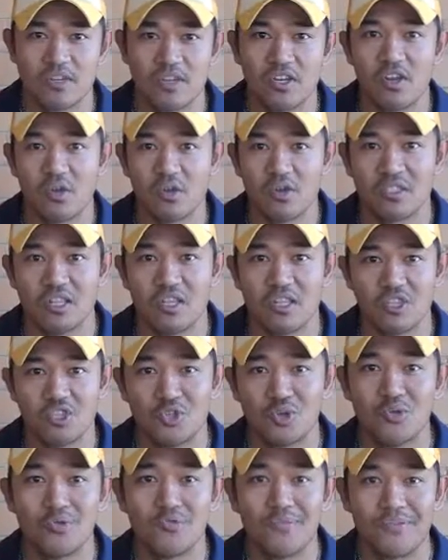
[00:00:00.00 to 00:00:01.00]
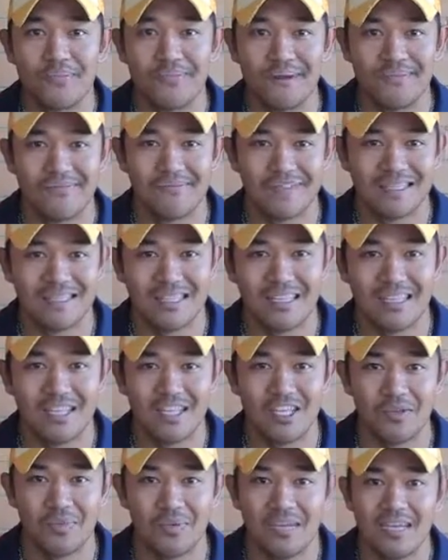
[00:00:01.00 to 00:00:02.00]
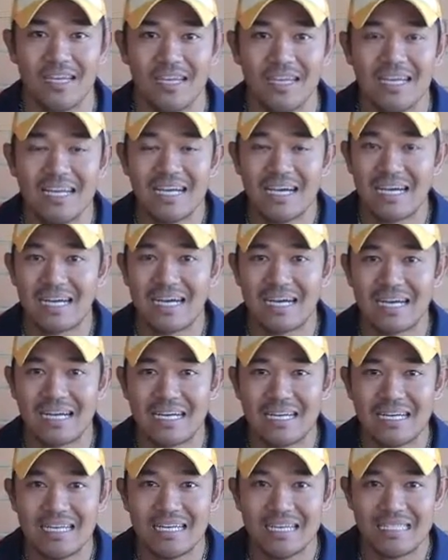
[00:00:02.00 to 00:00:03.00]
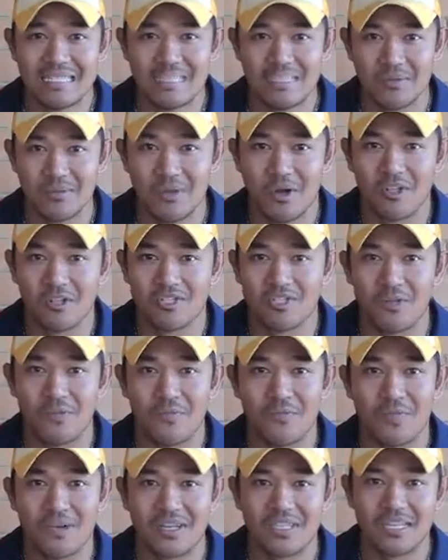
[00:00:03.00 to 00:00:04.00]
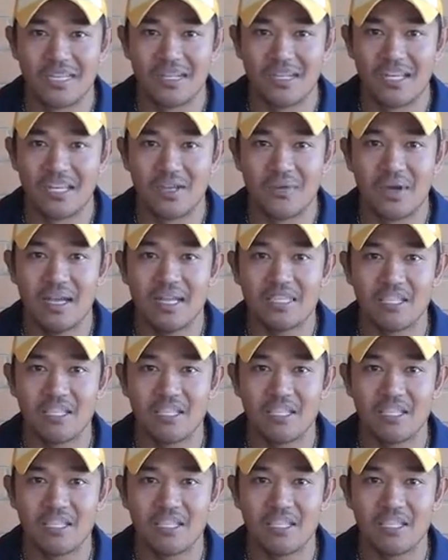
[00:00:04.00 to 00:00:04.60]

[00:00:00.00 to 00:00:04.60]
I know it was only 2 from the start of the year, but still a milestone for my channel anyway.